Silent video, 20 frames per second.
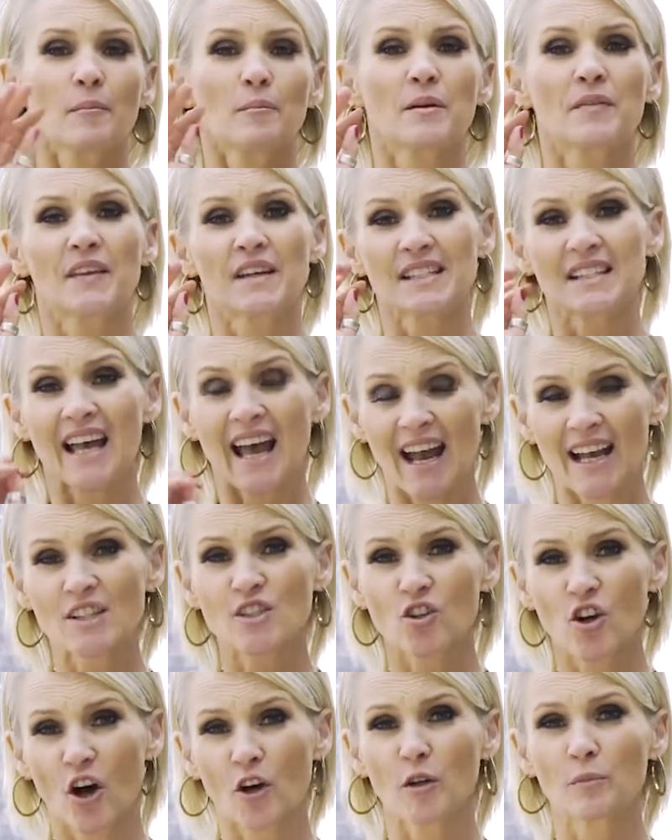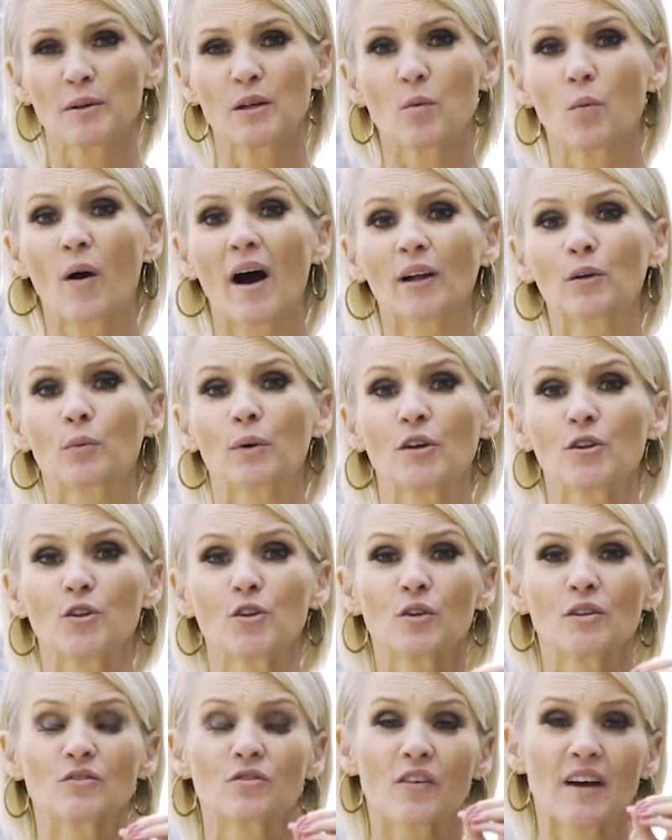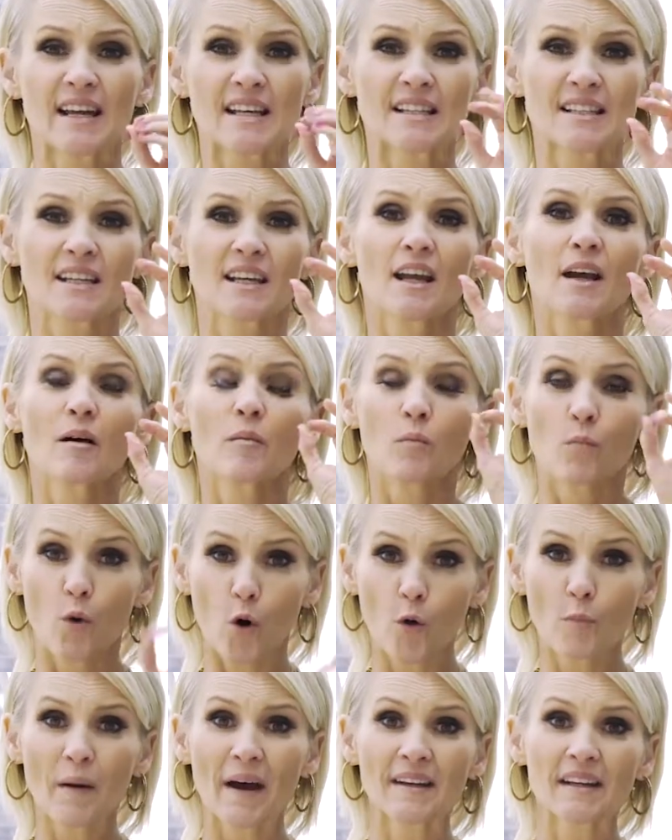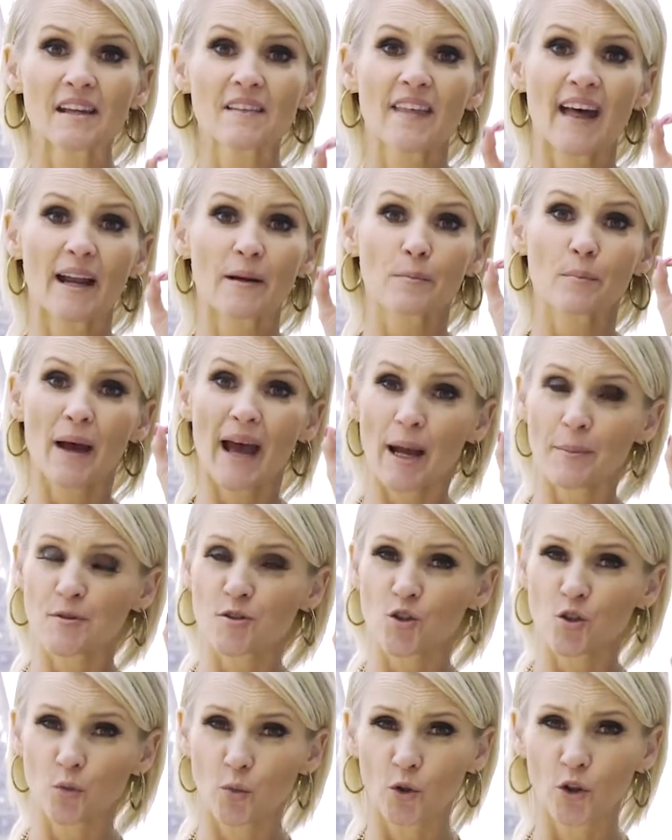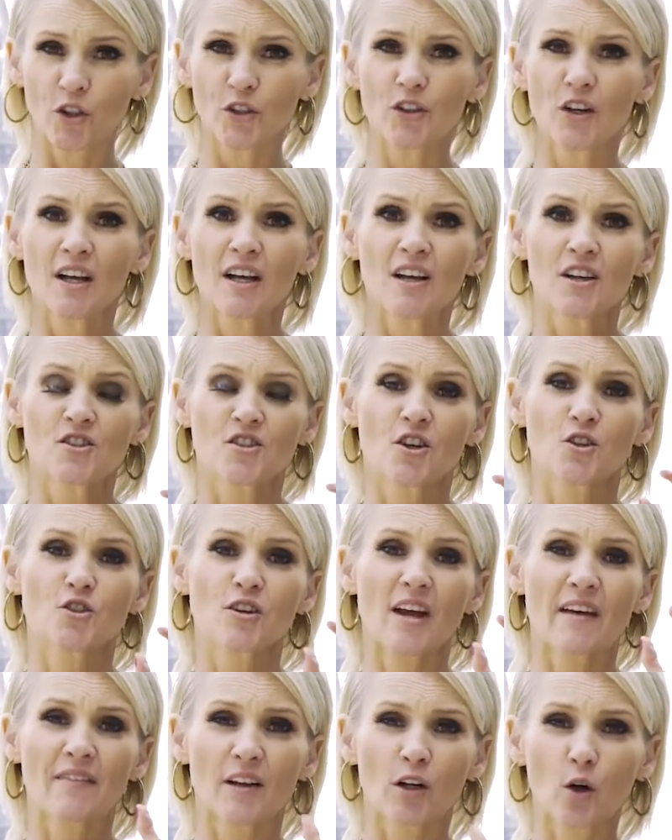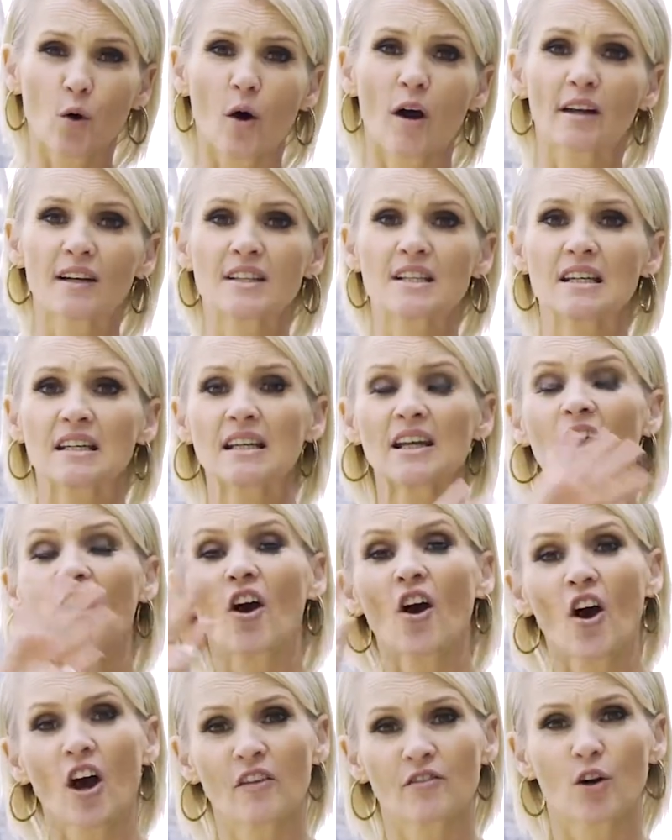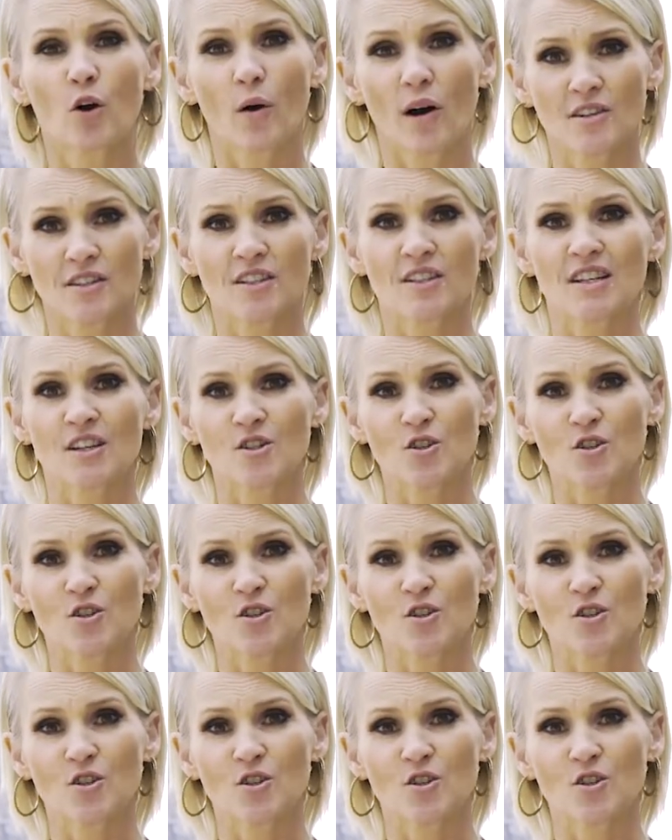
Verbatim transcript: But this has got to be one where you invest more money than perhaps you would so that you have that quality over quantity.